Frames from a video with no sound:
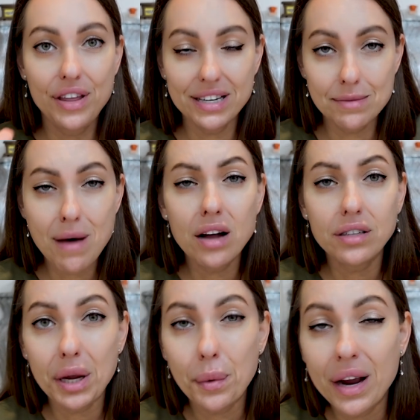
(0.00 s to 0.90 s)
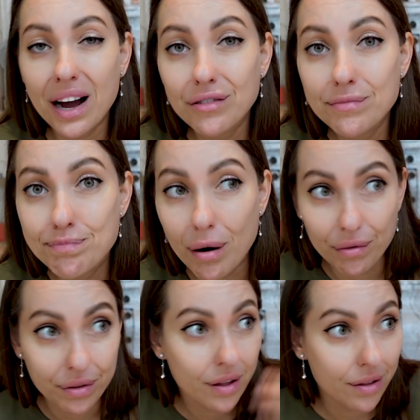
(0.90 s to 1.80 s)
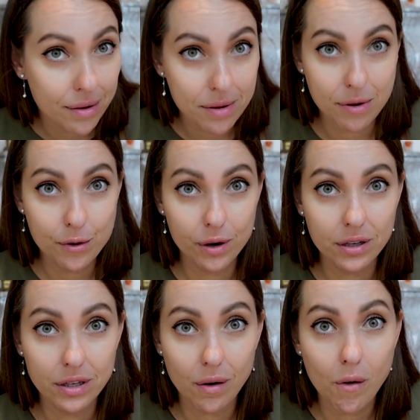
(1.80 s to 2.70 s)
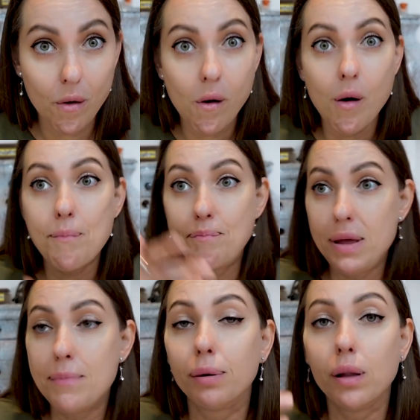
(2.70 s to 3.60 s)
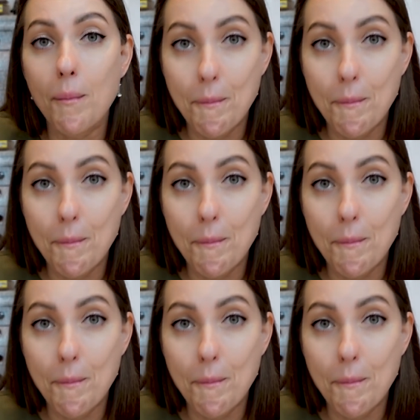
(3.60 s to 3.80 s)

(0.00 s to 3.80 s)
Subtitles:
this amount if we count both the immigrants or people